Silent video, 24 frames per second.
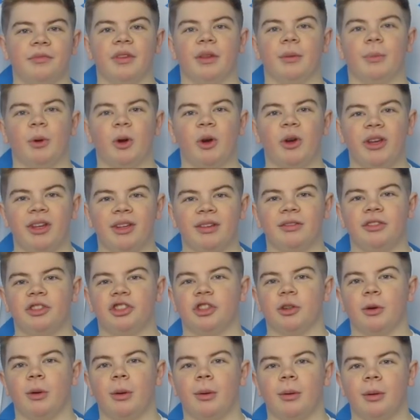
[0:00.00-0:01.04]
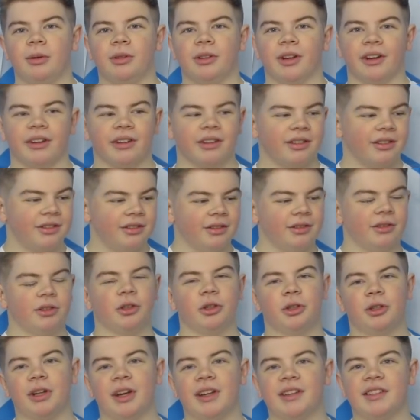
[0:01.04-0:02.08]
the boy, Jerry Milner,
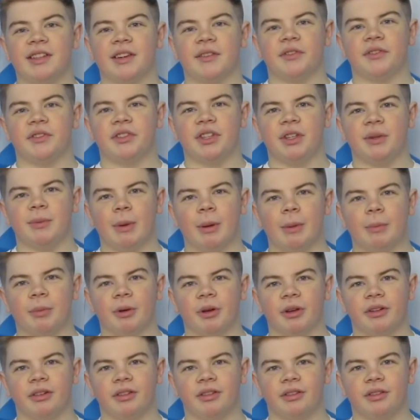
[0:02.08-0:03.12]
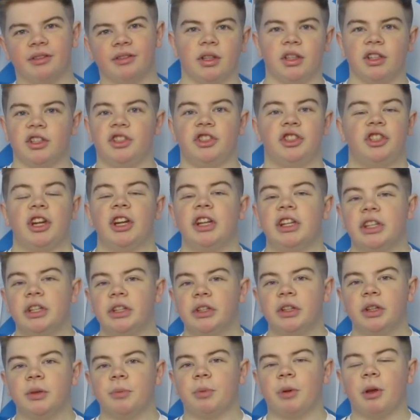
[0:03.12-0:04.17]
Good Guys FC member. He's
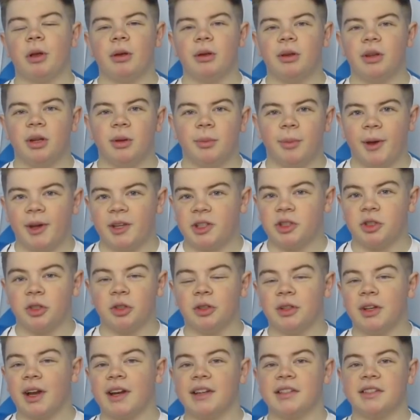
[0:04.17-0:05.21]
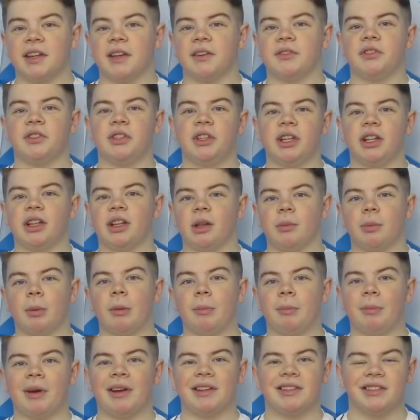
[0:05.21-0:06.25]
genuinely probably the best Good Guys FC club
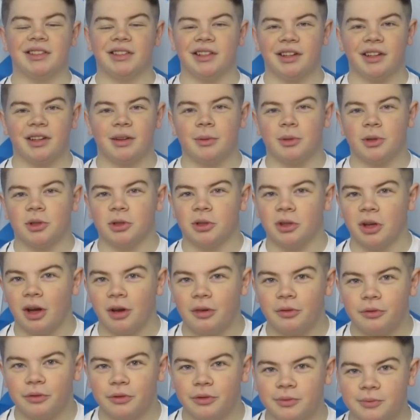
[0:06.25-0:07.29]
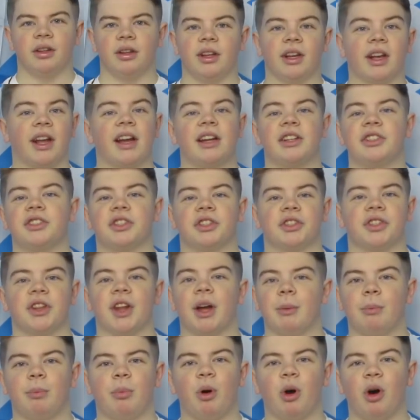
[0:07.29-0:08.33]
ambassador that we could have. The guy's just
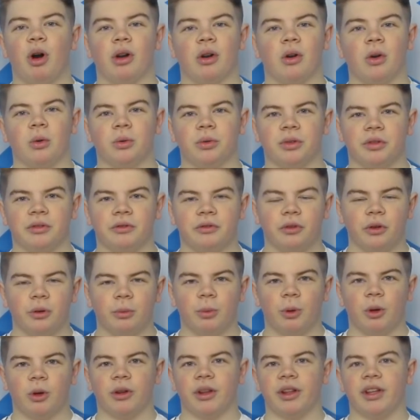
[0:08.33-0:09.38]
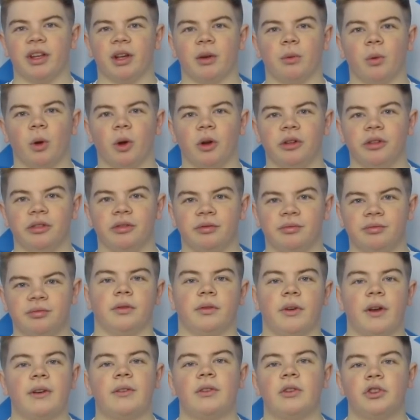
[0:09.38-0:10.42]
that pot of golden football that you're wanting.
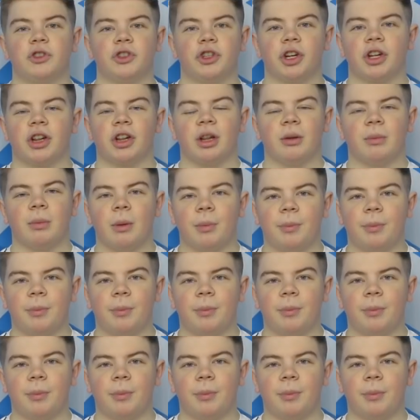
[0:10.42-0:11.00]
500 club